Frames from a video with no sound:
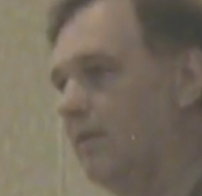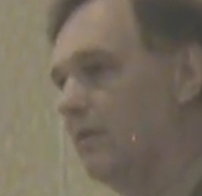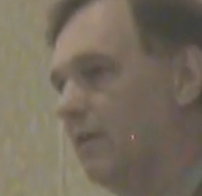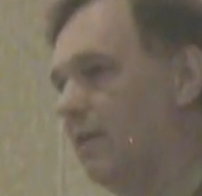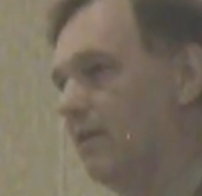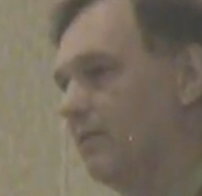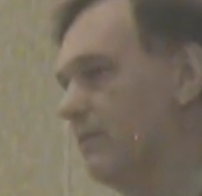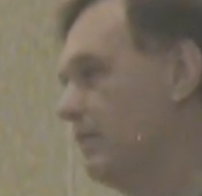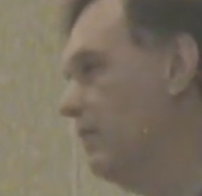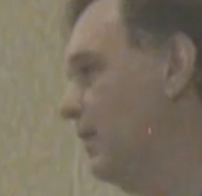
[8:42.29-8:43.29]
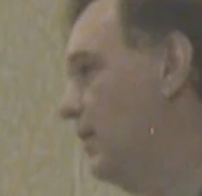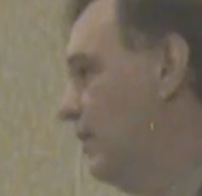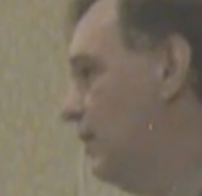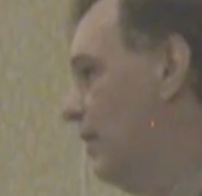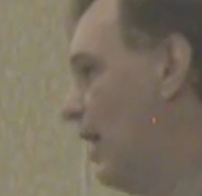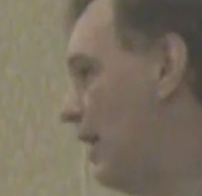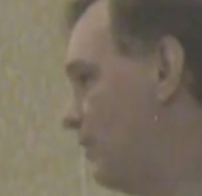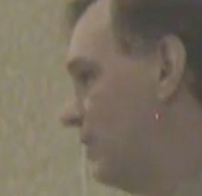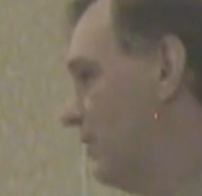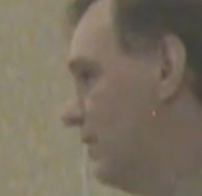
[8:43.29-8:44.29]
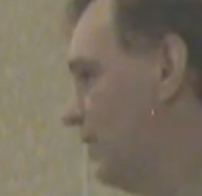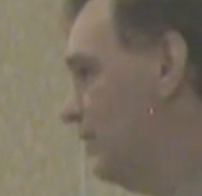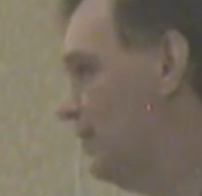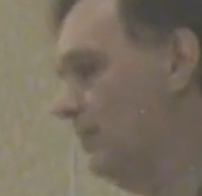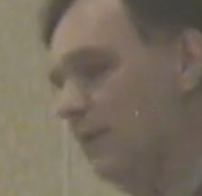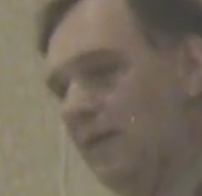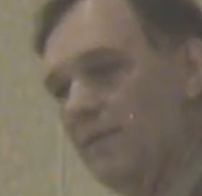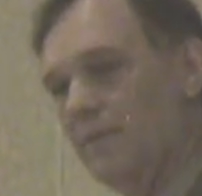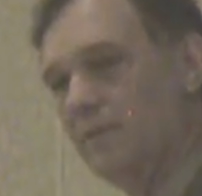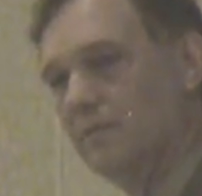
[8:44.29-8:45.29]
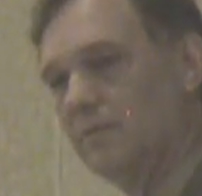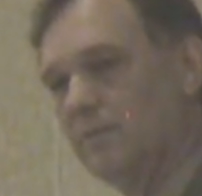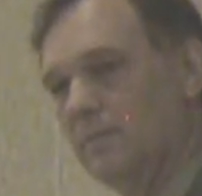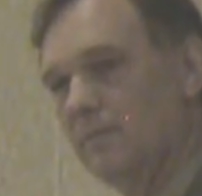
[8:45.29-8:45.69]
There are a lot of options that we have to